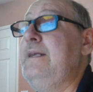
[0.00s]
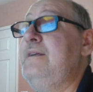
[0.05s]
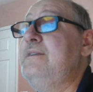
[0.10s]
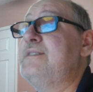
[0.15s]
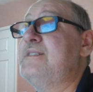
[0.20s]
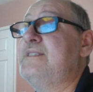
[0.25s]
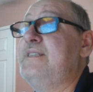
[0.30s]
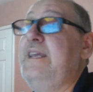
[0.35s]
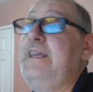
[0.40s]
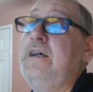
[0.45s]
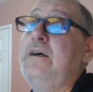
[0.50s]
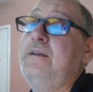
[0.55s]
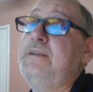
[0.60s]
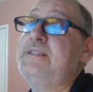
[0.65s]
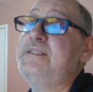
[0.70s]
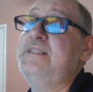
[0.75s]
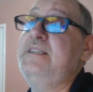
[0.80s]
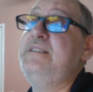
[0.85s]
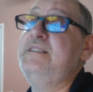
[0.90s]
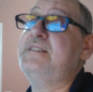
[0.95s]

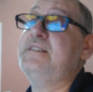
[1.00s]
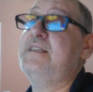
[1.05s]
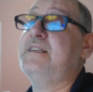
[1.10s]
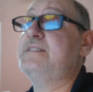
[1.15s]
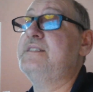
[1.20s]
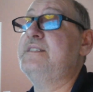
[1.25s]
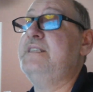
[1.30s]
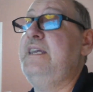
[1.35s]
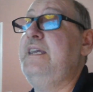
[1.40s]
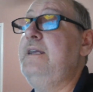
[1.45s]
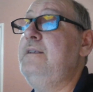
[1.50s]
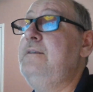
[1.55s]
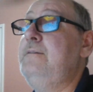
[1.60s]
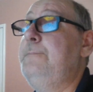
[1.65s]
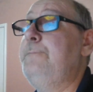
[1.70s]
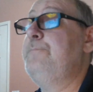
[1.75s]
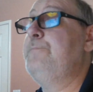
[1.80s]
C16,